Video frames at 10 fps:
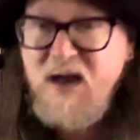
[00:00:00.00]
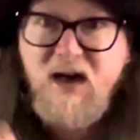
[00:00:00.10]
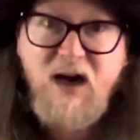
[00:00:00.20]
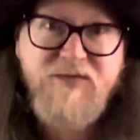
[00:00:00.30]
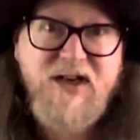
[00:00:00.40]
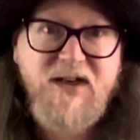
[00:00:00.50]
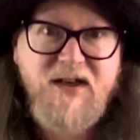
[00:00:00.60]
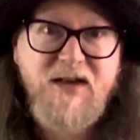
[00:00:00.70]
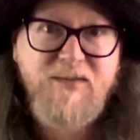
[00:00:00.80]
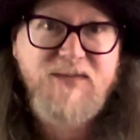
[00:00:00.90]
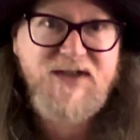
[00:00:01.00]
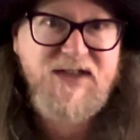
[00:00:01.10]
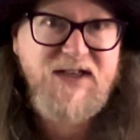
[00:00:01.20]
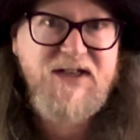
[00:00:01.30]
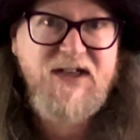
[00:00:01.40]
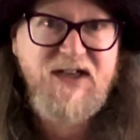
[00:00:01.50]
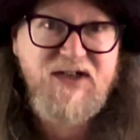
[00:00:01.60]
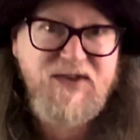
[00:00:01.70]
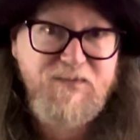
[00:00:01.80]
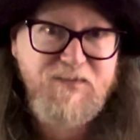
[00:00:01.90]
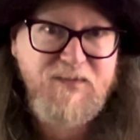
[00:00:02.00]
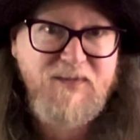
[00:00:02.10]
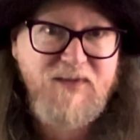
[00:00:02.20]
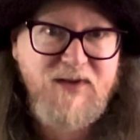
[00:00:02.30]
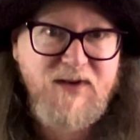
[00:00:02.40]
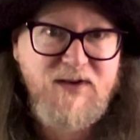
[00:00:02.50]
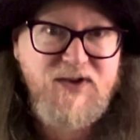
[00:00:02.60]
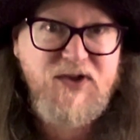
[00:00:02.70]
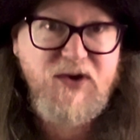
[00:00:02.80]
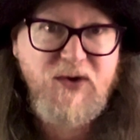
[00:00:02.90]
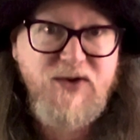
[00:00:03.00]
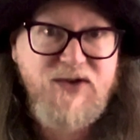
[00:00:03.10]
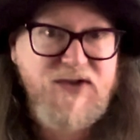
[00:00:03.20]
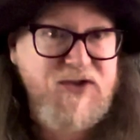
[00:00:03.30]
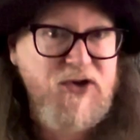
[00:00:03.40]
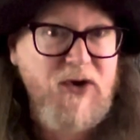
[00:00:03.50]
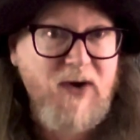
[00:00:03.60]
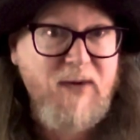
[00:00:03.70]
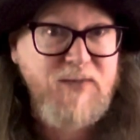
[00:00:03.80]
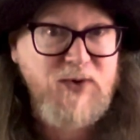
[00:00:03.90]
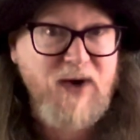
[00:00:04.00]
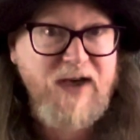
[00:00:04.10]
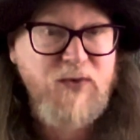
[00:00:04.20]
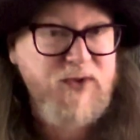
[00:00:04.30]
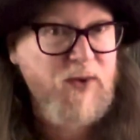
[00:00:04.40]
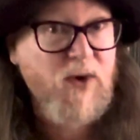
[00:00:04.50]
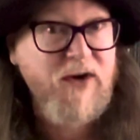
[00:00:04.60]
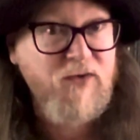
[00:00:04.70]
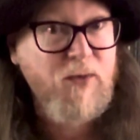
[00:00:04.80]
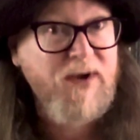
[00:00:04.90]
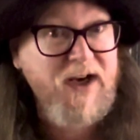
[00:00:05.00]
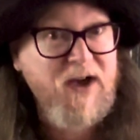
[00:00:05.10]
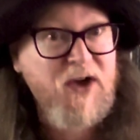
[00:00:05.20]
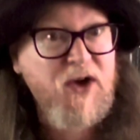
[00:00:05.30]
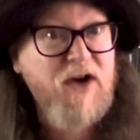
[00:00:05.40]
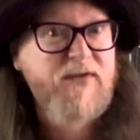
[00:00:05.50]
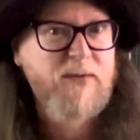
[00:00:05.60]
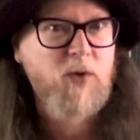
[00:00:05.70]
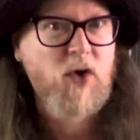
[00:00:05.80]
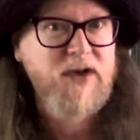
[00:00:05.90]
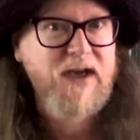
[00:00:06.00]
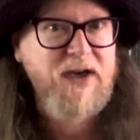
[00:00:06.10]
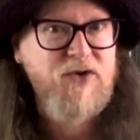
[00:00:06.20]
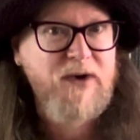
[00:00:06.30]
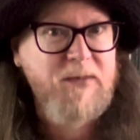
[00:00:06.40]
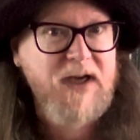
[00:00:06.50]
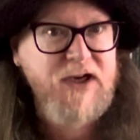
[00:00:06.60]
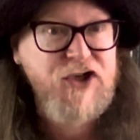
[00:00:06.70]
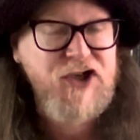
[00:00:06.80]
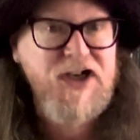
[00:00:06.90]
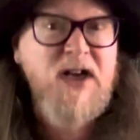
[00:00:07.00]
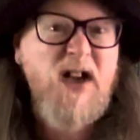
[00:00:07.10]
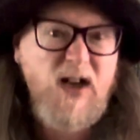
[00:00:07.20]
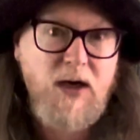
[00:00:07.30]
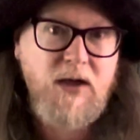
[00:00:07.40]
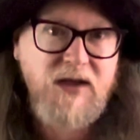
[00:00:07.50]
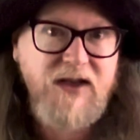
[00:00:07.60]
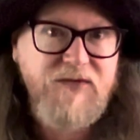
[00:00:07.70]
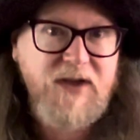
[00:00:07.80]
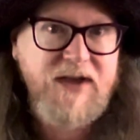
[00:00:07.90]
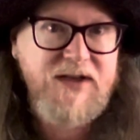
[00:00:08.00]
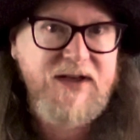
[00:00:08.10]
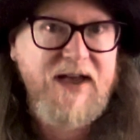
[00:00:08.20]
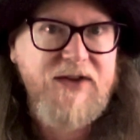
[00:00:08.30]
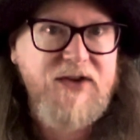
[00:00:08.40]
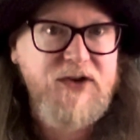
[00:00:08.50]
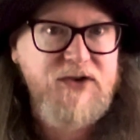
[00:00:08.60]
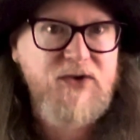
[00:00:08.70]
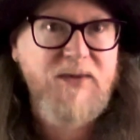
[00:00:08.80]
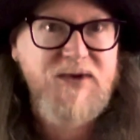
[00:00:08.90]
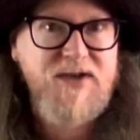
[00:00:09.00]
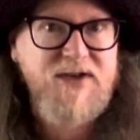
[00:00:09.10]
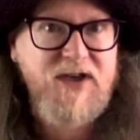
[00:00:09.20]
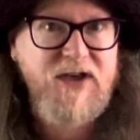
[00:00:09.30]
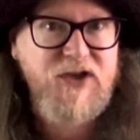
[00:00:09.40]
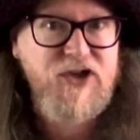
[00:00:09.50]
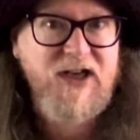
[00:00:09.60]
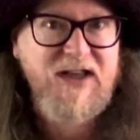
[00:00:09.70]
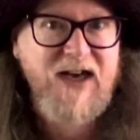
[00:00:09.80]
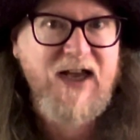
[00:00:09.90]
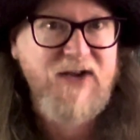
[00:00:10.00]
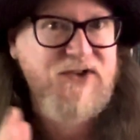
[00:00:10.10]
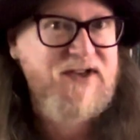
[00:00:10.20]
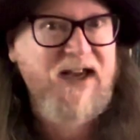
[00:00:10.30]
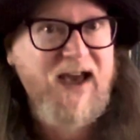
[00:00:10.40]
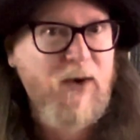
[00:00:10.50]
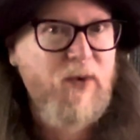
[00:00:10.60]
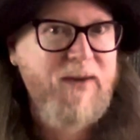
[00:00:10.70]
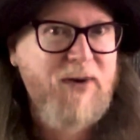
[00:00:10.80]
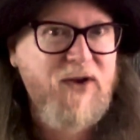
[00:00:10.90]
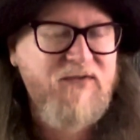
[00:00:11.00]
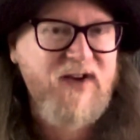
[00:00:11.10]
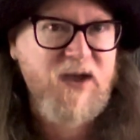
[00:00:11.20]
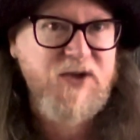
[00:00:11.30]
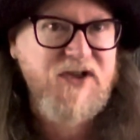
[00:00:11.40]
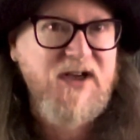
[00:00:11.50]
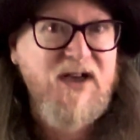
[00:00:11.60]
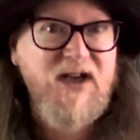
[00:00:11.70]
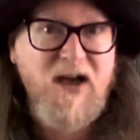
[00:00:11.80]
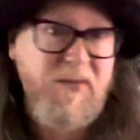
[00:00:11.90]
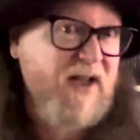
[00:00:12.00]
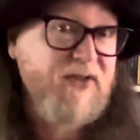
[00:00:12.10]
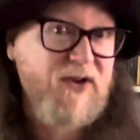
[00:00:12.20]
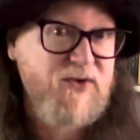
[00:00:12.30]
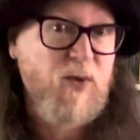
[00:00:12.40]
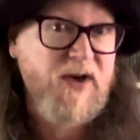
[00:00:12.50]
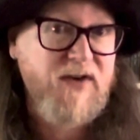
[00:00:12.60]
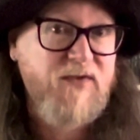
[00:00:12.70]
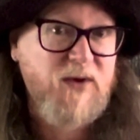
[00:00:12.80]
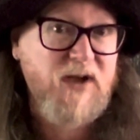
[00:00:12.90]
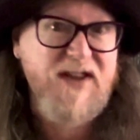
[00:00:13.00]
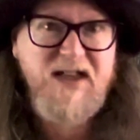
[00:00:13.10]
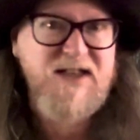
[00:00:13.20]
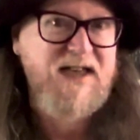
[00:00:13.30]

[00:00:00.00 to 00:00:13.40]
I've done a sixties Stones studio albums ranked with the wonderful Peter Kerr from Rock Daydream Nation. I'll leave a link to that in the description so you can check that out and see how we both felt about those wonderful, I think there's